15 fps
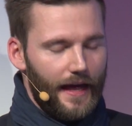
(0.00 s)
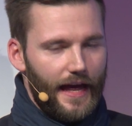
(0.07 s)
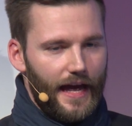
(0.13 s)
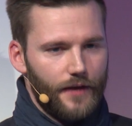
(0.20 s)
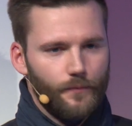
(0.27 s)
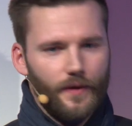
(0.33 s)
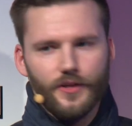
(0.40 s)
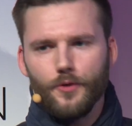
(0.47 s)

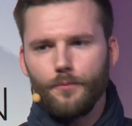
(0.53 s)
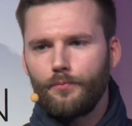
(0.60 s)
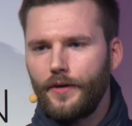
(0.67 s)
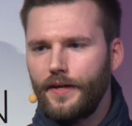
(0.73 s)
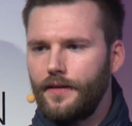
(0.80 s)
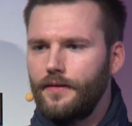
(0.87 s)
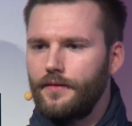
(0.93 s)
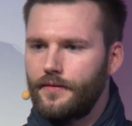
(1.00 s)
And when you
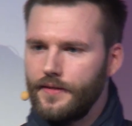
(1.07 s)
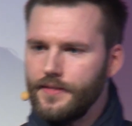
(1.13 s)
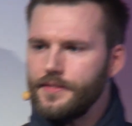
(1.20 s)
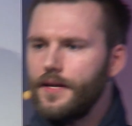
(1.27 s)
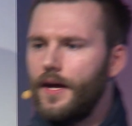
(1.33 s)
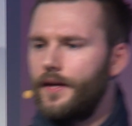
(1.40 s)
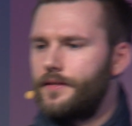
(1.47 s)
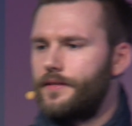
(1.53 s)
bring this
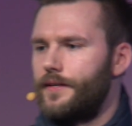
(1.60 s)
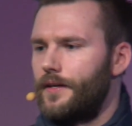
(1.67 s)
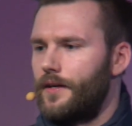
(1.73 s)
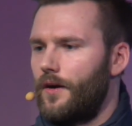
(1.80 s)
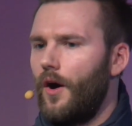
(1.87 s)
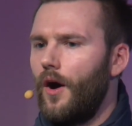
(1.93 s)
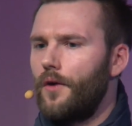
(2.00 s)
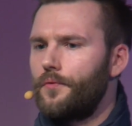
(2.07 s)

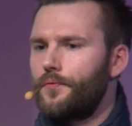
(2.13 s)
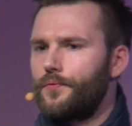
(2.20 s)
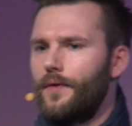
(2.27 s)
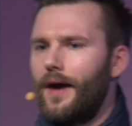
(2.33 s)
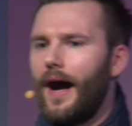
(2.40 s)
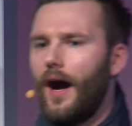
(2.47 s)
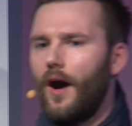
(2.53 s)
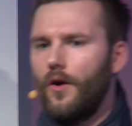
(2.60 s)
idea of
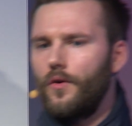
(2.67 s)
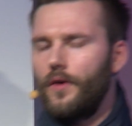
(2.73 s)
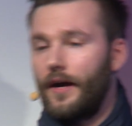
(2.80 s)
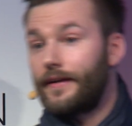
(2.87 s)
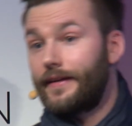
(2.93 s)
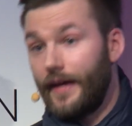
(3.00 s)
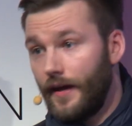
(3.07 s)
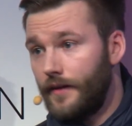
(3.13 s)
how,
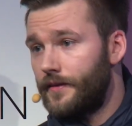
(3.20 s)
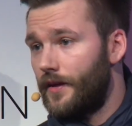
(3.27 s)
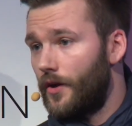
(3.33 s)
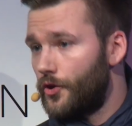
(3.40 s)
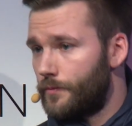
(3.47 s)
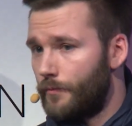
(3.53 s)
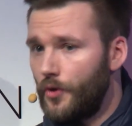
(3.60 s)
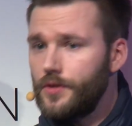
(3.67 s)
again, the
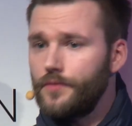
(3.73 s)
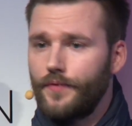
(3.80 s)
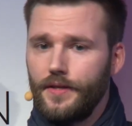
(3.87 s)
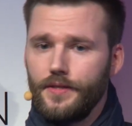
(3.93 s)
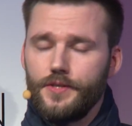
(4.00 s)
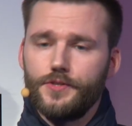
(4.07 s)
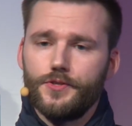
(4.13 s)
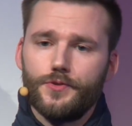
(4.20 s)
automotive
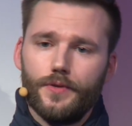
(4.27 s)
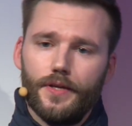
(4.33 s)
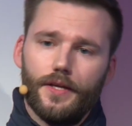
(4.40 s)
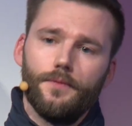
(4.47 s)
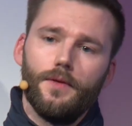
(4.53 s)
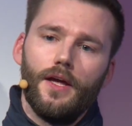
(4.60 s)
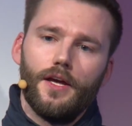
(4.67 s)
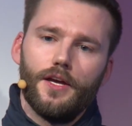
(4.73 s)

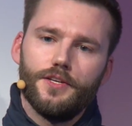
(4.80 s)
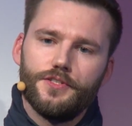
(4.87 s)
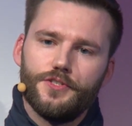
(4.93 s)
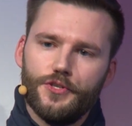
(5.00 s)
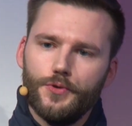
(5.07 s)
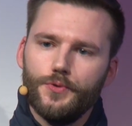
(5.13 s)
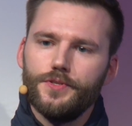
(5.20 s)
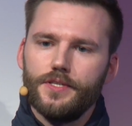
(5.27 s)
industry
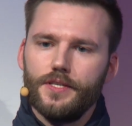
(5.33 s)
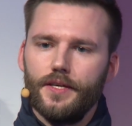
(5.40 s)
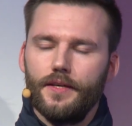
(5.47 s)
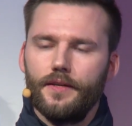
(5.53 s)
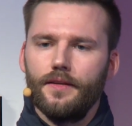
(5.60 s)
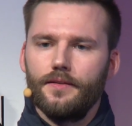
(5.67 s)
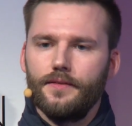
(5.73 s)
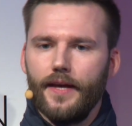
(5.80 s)
is
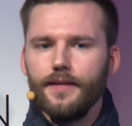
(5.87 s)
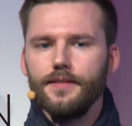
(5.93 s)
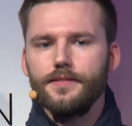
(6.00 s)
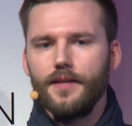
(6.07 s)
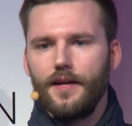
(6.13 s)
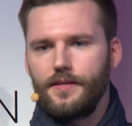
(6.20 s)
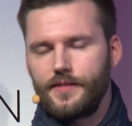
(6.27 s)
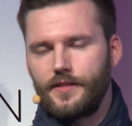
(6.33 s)
using
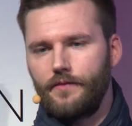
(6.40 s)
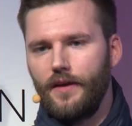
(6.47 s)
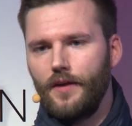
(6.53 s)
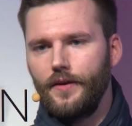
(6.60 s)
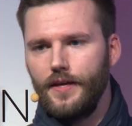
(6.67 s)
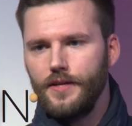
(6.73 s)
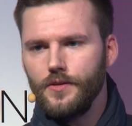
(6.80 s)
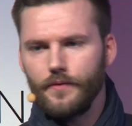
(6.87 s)
textiles in a
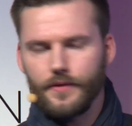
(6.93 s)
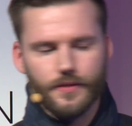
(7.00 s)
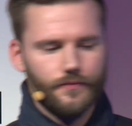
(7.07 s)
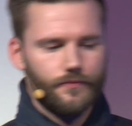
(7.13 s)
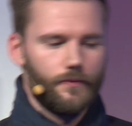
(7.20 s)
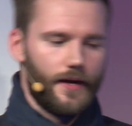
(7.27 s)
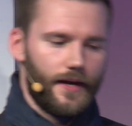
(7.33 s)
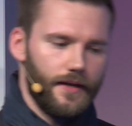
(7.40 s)
very
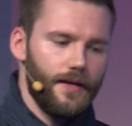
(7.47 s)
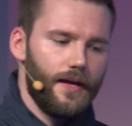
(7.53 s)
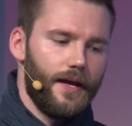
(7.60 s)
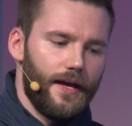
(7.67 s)
innovative way,